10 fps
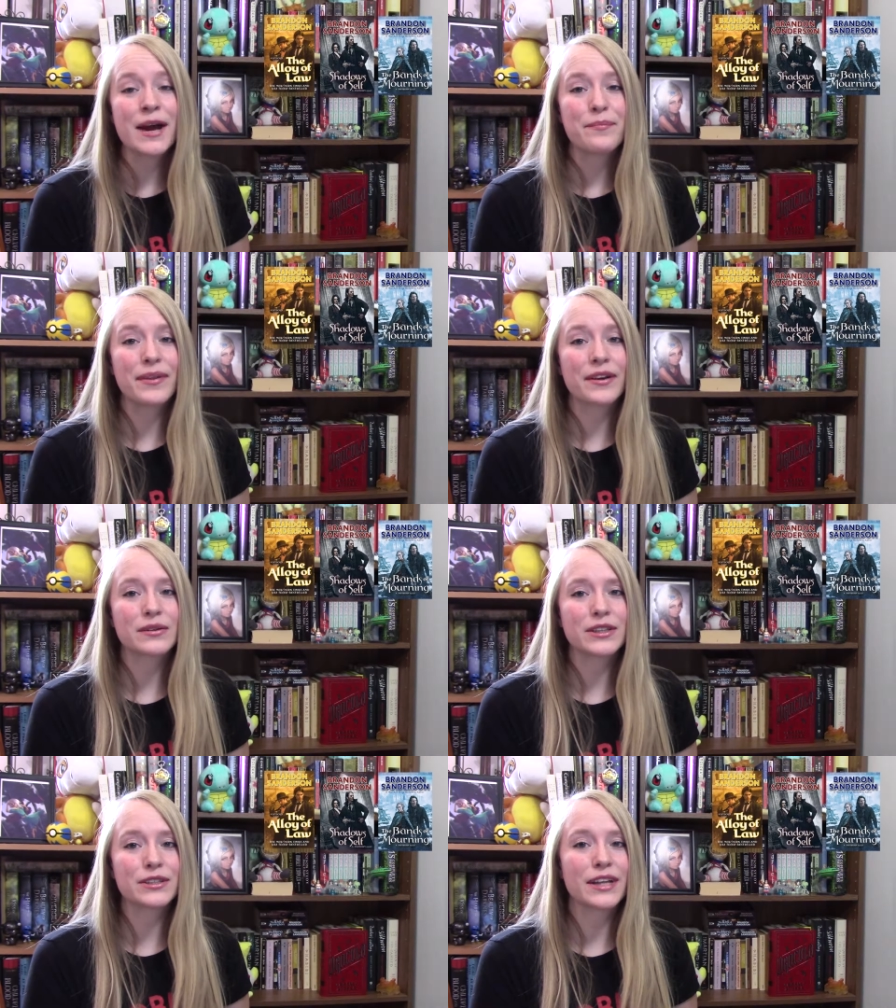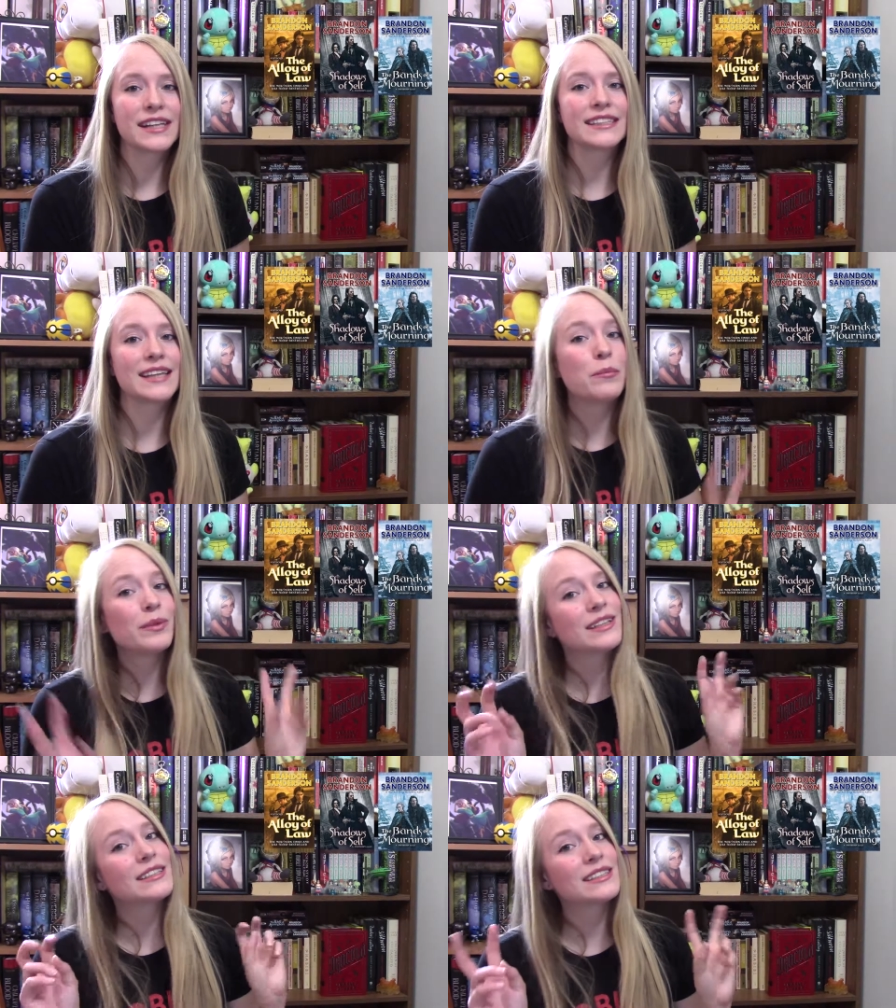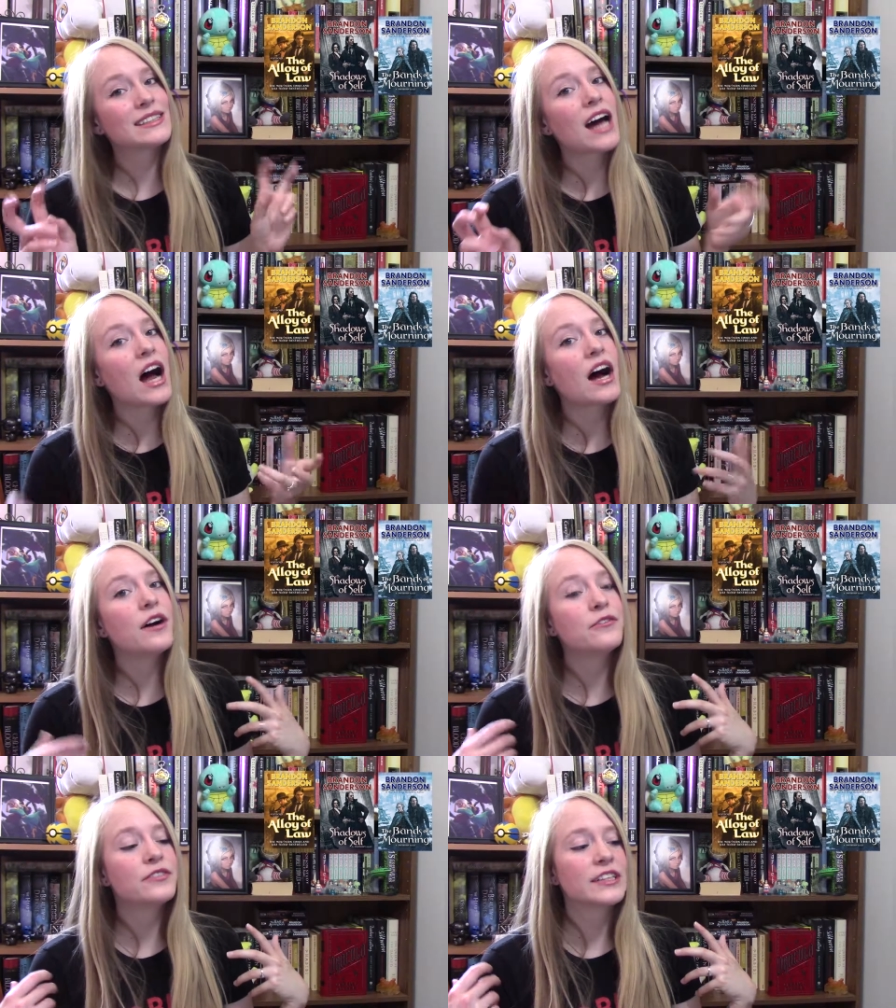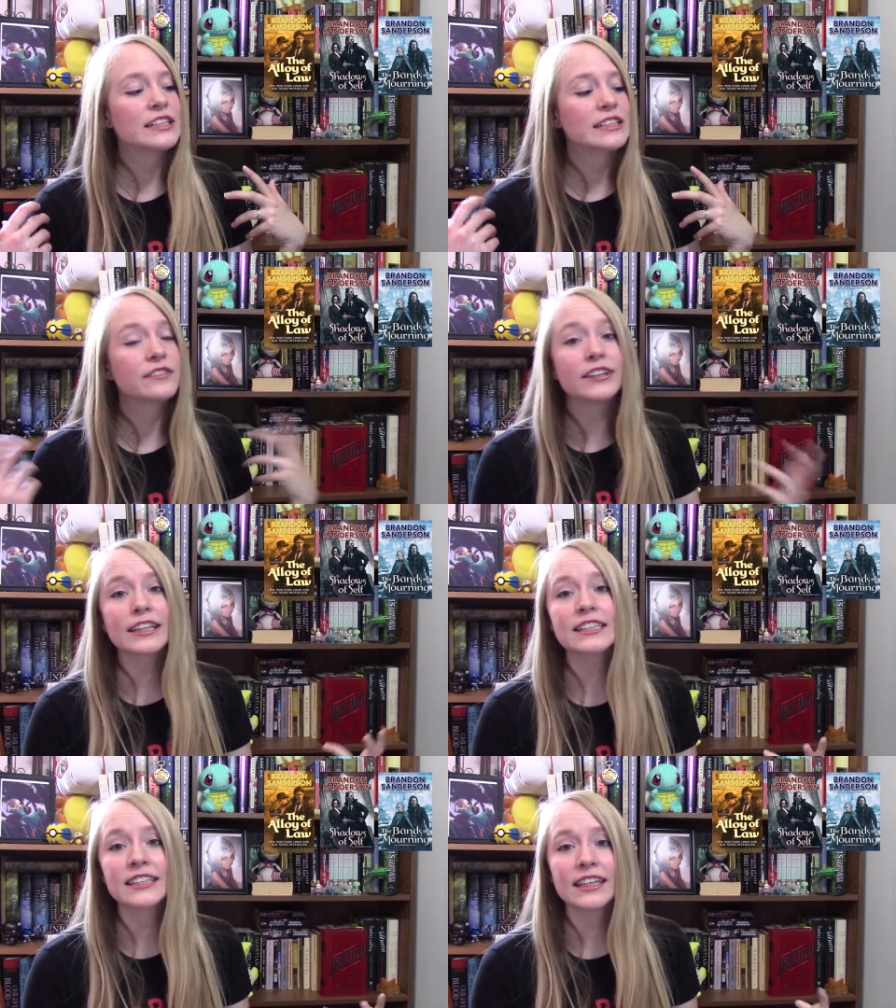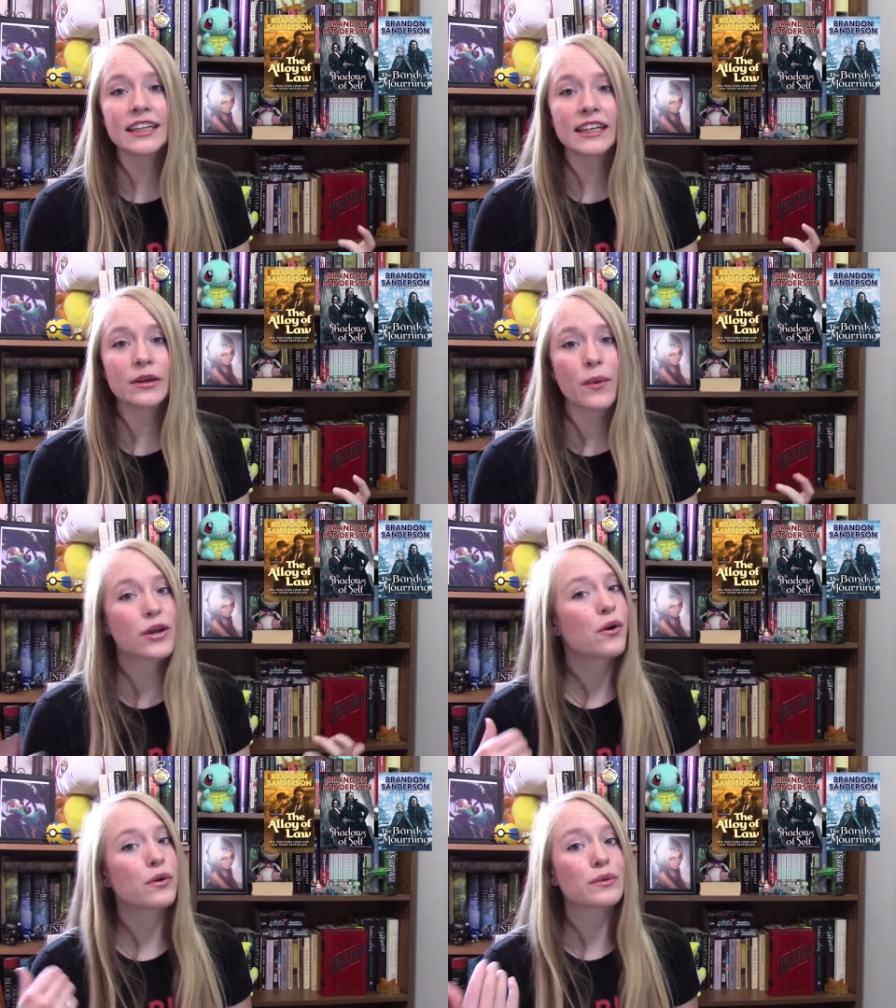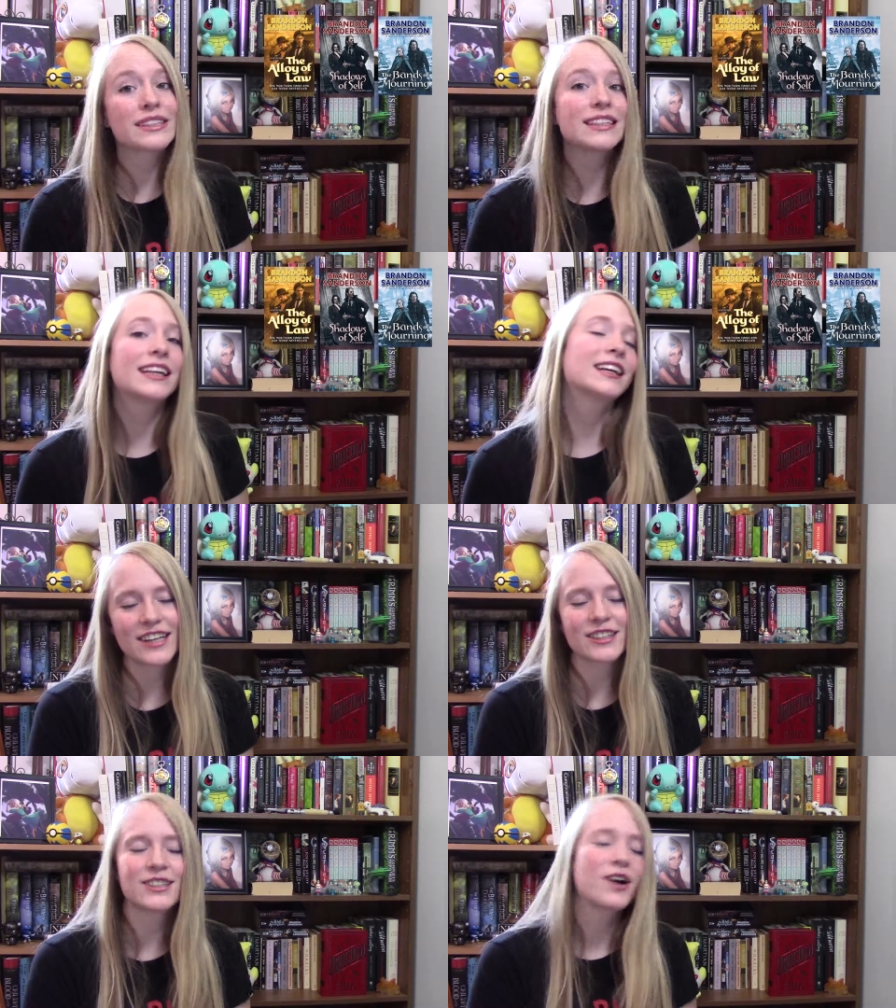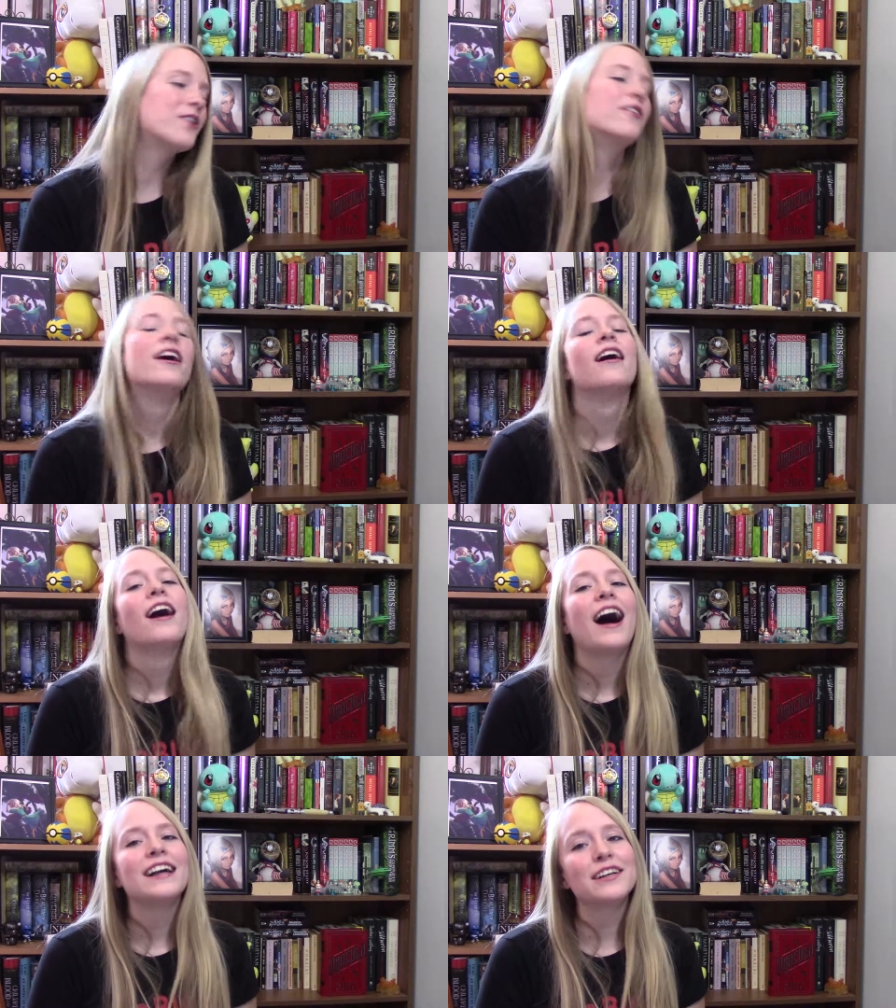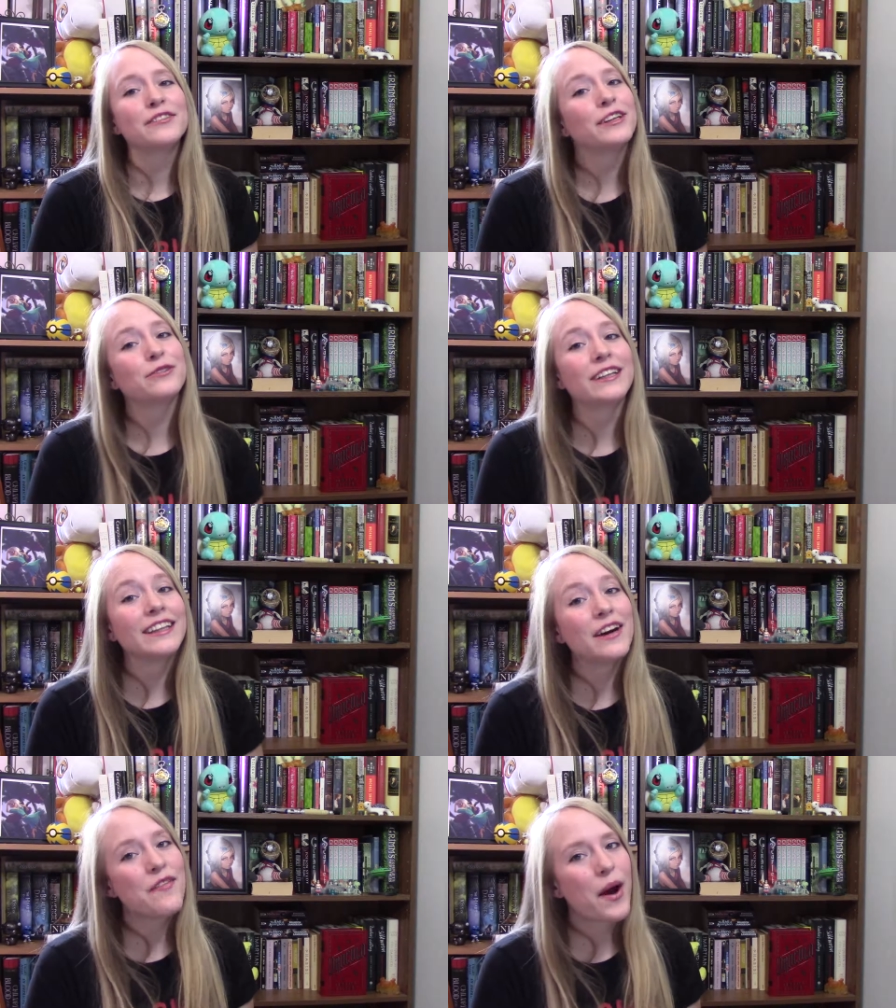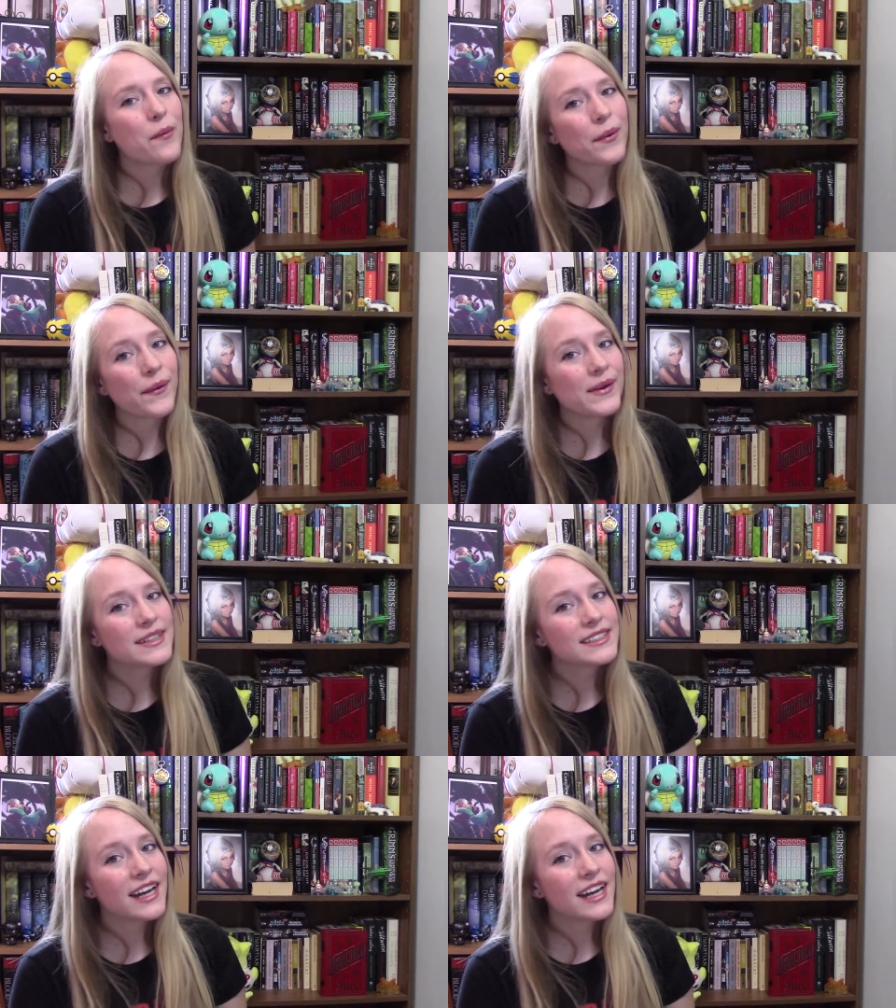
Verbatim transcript: but there was also that semblance of civility when you go to a city. So I definitely really love that world.